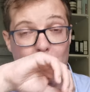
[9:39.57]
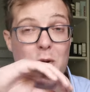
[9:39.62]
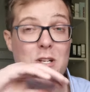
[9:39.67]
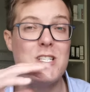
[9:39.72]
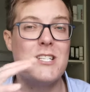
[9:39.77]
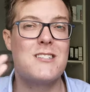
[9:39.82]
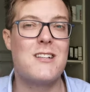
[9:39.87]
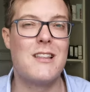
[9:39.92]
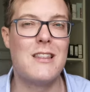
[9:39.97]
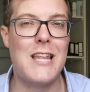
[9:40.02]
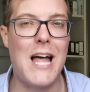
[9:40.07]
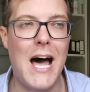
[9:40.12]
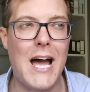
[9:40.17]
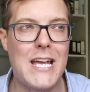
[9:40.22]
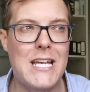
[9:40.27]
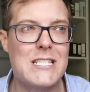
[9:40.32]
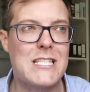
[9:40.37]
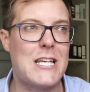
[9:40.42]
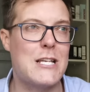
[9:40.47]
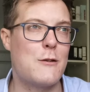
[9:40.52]
which is
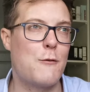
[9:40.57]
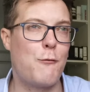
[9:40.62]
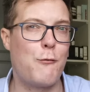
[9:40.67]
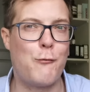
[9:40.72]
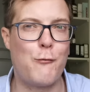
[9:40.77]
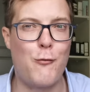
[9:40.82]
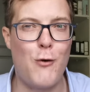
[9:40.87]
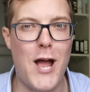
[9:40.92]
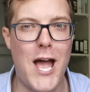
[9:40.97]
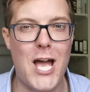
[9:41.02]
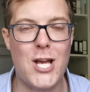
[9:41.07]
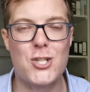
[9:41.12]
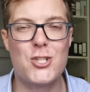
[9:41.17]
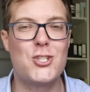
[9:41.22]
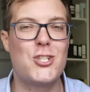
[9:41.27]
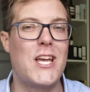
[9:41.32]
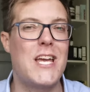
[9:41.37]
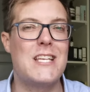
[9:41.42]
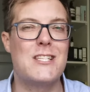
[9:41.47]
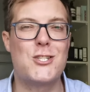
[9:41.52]
light, it's
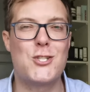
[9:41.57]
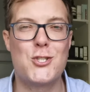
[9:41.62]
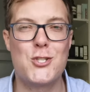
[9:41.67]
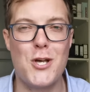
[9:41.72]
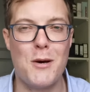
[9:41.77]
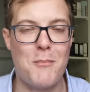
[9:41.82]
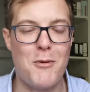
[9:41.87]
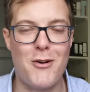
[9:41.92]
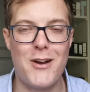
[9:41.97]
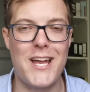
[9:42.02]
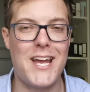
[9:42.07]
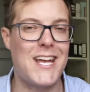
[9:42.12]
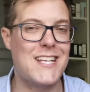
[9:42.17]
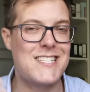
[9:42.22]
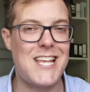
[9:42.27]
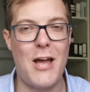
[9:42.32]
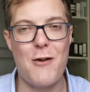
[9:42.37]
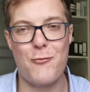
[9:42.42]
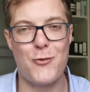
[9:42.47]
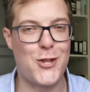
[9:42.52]
fresh, it's summery,
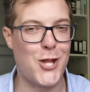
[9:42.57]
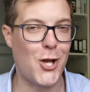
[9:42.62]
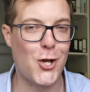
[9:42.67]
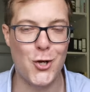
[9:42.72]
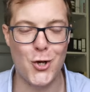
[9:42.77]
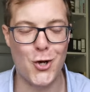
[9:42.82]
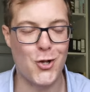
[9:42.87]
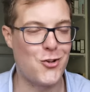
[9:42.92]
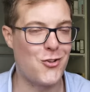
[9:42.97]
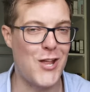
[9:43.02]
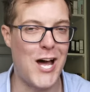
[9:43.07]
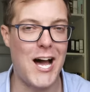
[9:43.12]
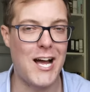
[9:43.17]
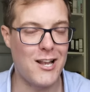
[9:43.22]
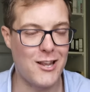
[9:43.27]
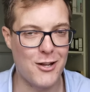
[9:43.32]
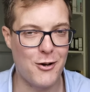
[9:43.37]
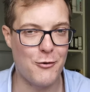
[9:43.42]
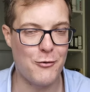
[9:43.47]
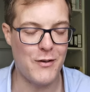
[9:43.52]
it's everything good that
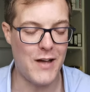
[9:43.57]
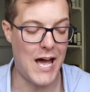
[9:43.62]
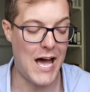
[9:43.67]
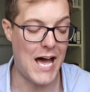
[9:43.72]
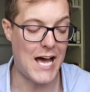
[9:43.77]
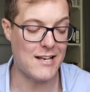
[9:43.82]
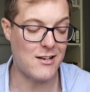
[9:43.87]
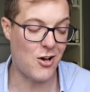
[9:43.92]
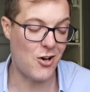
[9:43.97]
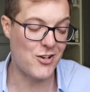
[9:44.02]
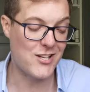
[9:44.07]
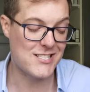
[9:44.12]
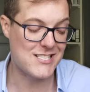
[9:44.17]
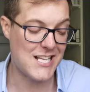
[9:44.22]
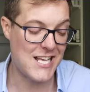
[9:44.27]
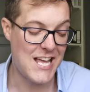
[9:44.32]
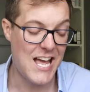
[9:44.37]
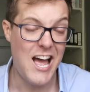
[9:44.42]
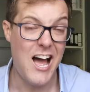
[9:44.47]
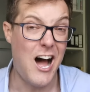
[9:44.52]
I love. And
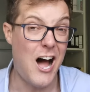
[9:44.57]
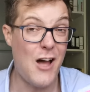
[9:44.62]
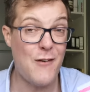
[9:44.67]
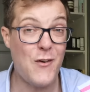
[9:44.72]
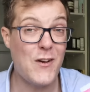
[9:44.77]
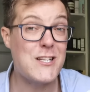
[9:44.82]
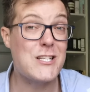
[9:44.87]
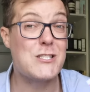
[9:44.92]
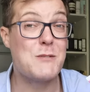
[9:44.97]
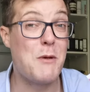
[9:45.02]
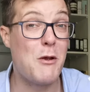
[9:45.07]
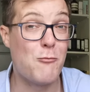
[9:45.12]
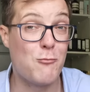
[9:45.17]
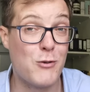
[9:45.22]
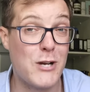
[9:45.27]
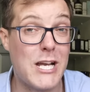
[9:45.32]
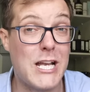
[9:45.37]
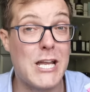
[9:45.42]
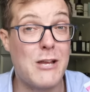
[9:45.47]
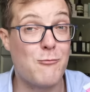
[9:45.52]
honestly, I find it to be
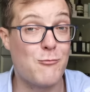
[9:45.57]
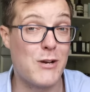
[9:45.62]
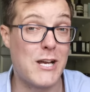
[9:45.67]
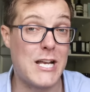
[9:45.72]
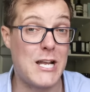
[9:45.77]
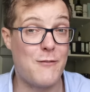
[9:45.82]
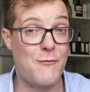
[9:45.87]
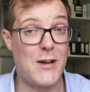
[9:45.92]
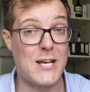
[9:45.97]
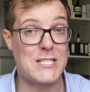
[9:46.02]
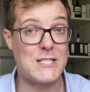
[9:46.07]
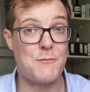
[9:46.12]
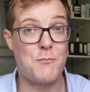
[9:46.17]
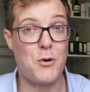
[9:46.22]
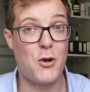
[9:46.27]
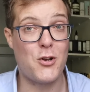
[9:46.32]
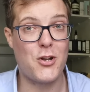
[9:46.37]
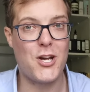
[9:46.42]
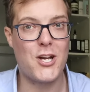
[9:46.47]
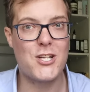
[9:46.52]
really, really
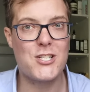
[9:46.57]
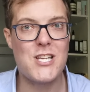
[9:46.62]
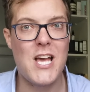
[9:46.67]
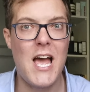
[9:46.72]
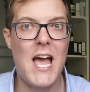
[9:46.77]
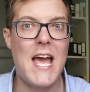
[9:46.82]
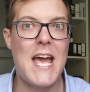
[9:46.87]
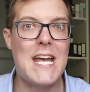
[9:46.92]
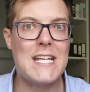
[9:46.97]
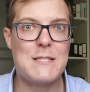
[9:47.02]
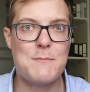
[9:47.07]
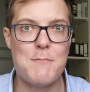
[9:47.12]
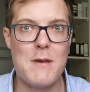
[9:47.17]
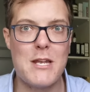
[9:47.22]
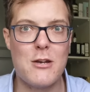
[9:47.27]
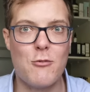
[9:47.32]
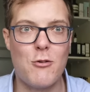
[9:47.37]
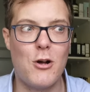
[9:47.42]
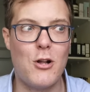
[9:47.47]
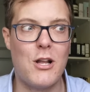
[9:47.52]
effective product. It's
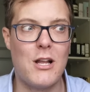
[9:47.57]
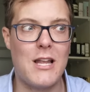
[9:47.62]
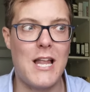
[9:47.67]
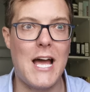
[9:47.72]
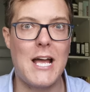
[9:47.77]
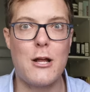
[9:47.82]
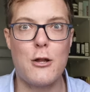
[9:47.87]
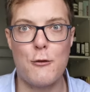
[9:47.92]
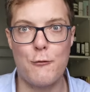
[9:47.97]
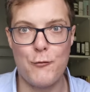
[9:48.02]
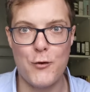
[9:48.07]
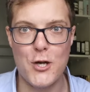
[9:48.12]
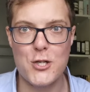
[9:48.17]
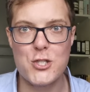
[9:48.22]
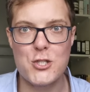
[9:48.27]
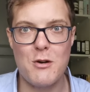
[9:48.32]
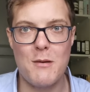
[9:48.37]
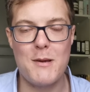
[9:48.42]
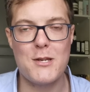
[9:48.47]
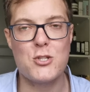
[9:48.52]
mineral, like the
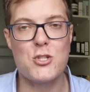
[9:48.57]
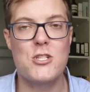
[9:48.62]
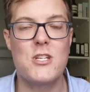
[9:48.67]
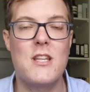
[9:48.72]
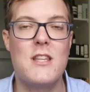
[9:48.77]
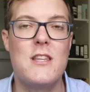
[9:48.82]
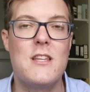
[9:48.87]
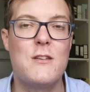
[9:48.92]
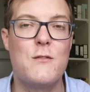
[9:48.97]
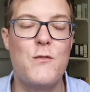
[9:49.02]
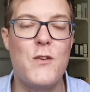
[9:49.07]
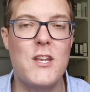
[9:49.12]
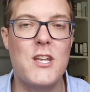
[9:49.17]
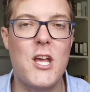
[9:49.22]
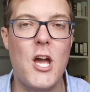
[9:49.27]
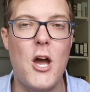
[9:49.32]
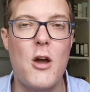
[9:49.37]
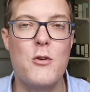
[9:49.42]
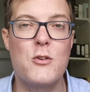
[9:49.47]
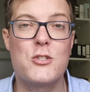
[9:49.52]
first two I mentioned in this
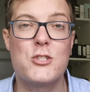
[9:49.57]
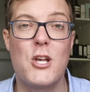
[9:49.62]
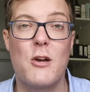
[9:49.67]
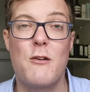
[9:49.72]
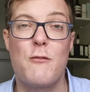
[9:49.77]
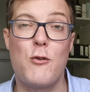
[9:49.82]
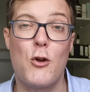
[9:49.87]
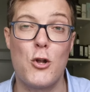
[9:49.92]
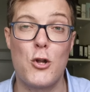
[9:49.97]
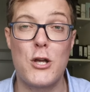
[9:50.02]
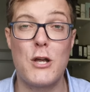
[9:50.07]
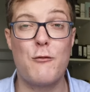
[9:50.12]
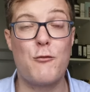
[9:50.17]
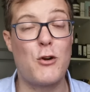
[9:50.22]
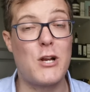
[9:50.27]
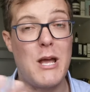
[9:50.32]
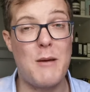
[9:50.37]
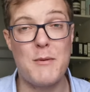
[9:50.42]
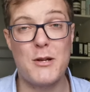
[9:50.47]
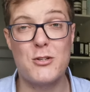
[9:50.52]
video. So if you're looking
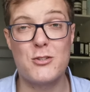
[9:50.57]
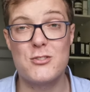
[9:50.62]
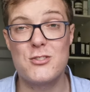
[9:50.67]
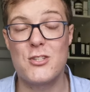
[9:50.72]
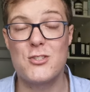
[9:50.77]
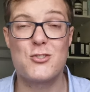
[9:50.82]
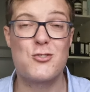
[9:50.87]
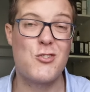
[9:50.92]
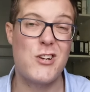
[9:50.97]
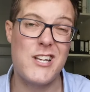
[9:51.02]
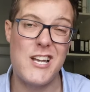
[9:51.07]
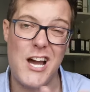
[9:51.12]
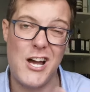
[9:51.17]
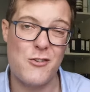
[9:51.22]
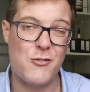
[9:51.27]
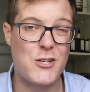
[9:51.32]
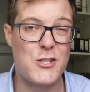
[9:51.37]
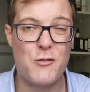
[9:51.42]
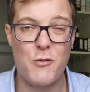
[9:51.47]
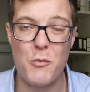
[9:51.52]
for a chemical sunscreen,
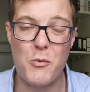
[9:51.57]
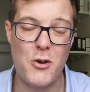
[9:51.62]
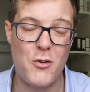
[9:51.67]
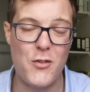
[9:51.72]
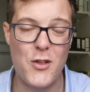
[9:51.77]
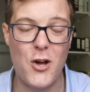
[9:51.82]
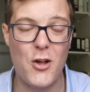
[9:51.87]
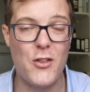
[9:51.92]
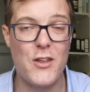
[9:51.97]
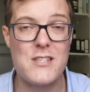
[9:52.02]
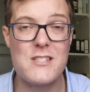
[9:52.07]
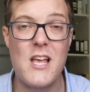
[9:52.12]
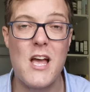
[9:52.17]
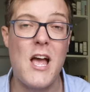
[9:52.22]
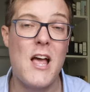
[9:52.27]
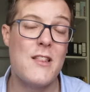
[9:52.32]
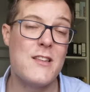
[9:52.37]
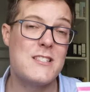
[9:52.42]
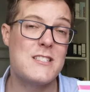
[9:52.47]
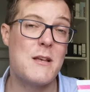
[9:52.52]
I'd reach for one of the others.
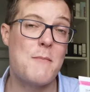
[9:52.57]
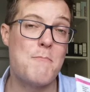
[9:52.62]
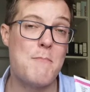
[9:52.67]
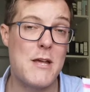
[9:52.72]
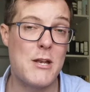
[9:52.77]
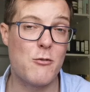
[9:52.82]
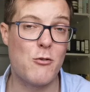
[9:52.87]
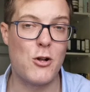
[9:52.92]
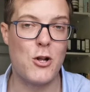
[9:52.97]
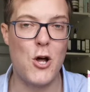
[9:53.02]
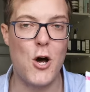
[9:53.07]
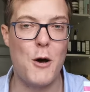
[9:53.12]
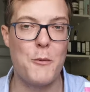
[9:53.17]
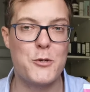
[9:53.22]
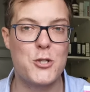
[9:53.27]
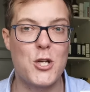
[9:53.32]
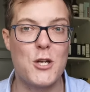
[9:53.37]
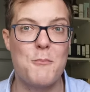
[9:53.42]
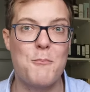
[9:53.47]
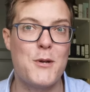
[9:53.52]
This is a mineral
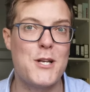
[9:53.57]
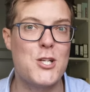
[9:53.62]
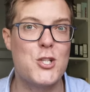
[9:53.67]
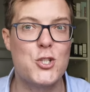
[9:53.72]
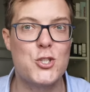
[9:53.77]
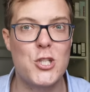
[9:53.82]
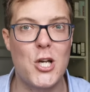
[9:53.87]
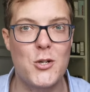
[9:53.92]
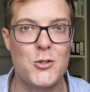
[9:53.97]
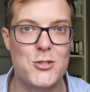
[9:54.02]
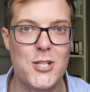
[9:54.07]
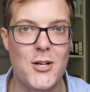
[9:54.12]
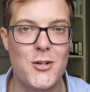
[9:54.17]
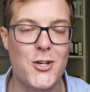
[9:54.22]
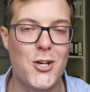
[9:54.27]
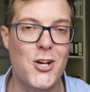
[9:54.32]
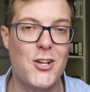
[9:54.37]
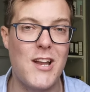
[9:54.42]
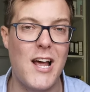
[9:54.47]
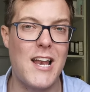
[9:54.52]
option, but it's so,
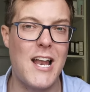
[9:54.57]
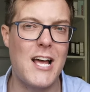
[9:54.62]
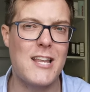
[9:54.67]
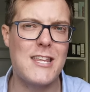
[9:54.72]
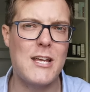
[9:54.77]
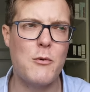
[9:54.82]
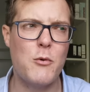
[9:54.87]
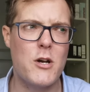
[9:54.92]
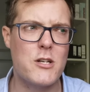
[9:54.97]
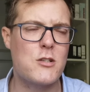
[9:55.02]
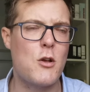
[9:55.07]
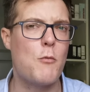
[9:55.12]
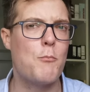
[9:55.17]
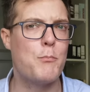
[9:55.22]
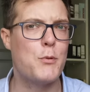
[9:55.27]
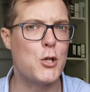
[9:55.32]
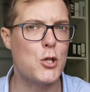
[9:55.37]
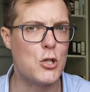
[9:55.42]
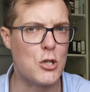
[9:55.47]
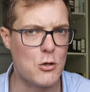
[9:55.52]
so good. And I think works
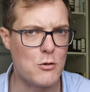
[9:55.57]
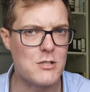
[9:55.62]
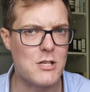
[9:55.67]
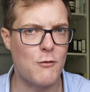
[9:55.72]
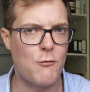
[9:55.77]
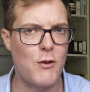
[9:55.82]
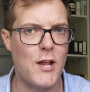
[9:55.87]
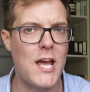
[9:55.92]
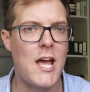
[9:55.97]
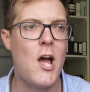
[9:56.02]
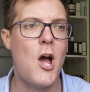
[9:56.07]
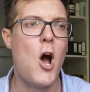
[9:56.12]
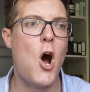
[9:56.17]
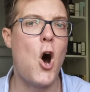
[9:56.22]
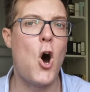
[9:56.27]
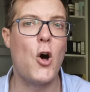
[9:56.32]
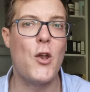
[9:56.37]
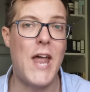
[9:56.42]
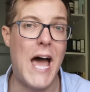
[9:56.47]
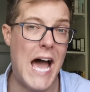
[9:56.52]
beautifully
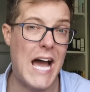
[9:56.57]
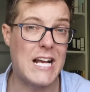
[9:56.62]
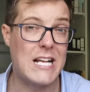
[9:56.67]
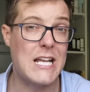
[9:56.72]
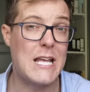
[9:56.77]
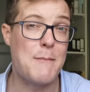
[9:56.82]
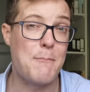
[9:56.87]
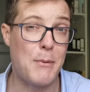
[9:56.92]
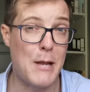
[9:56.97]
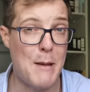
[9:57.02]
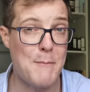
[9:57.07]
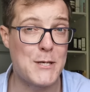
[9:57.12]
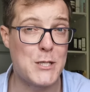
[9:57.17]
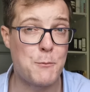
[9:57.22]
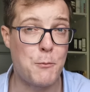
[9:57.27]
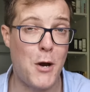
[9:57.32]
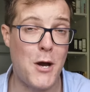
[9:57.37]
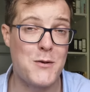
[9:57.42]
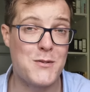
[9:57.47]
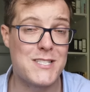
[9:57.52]
on acne,
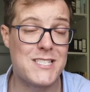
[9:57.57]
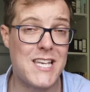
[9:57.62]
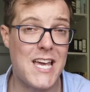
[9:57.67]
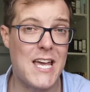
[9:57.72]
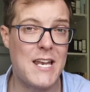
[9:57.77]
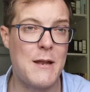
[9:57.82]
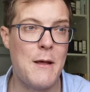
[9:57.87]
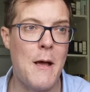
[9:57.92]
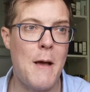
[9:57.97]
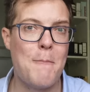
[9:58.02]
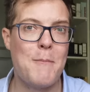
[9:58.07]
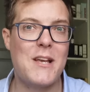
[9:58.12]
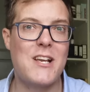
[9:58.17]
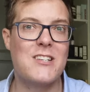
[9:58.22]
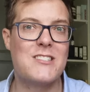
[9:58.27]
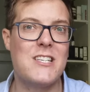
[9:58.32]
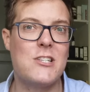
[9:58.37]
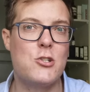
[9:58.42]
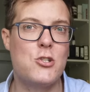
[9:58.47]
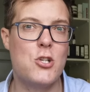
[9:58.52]
blemish prone skin,
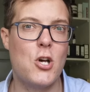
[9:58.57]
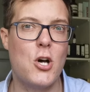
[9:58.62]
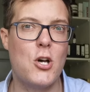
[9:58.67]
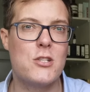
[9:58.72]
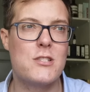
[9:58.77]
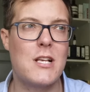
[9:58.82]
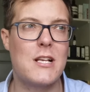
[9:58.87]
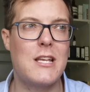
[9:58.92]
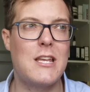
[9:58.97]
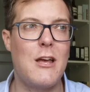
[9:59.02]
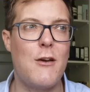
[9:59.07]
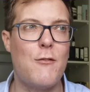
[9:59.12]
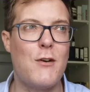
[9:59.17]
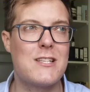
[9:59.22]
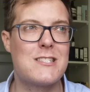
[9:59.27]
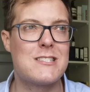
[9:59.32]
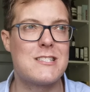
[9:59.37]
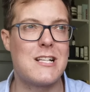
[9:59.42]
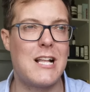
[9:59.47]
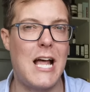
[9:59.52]
because it does give
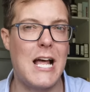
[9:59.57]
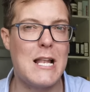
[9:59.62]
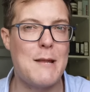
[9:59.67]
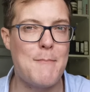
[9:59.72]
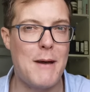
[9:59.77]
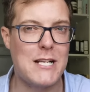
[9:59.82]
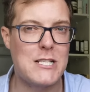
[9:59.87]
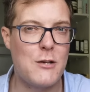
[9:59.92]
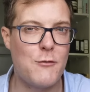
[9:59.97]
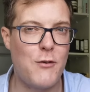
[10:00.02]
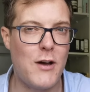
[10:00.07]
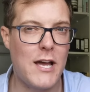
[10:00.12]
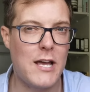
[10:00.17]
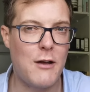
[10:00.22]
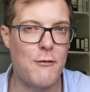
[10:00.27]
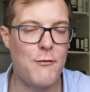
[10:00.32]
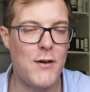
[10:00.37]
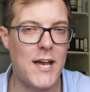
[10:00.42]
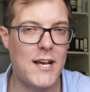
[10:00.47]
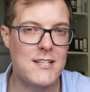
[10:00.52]
a slightly
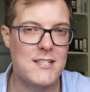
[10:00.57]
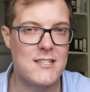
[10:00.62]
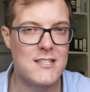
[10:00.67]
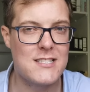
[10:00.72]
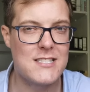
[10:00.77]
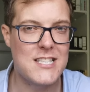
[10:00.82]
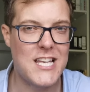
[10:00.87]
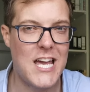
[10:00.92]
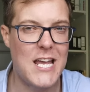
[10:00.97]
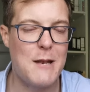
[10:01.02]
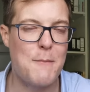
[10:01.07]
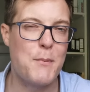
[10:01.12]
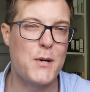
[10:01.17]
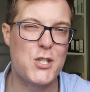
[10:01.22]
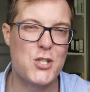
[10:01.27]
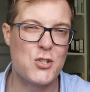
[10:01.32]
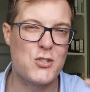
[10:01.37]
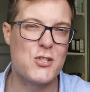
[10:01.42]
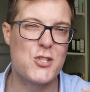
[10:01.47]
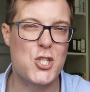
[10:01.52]
mattifying effect to the skin,
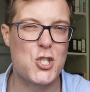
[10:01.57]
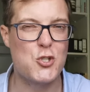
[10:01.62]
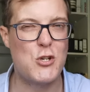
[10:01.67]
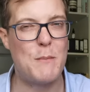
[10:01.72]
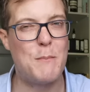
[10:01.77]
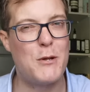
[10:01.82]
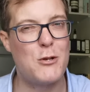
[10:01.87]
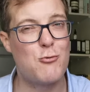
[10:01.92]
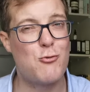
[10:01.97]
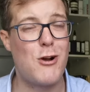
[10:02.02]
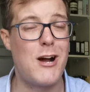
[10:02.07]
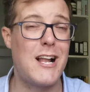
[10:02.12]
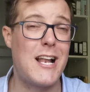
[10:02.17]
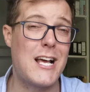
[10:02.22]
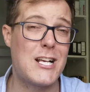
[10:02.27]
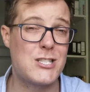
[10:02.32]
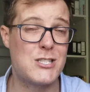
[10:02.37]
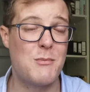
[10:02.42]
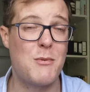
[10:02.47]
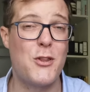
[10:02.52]
but doesn't strip and dry
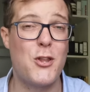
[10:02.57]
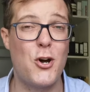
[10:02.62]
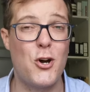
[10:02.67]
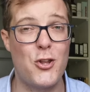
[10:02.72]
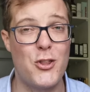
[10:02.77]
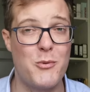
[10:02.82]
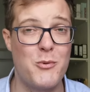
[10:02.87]
like some of the